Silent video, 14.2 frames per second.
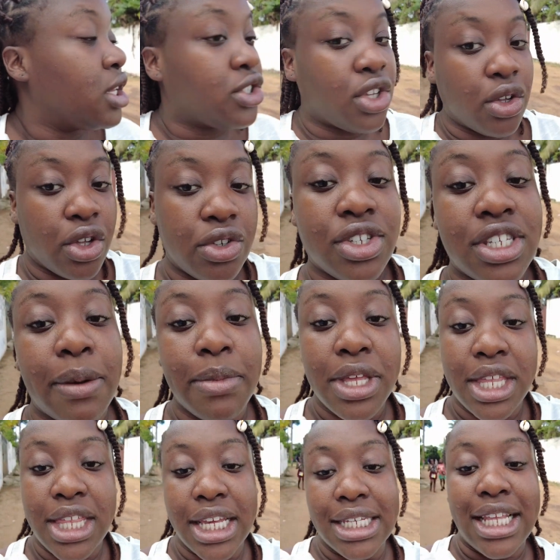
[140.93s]
So those are some of
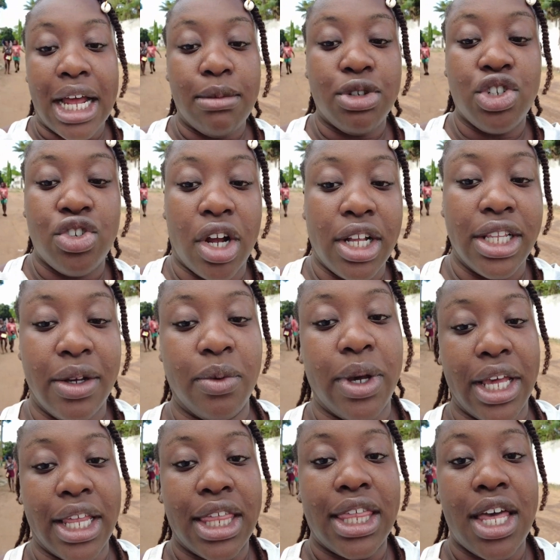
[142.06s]
the things that I'm struggling
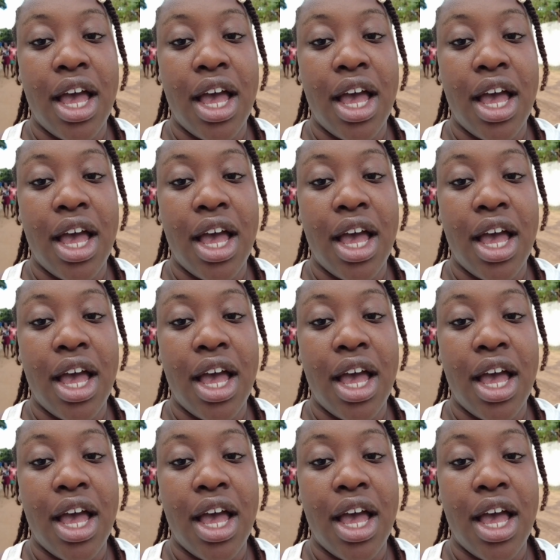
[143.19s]
with.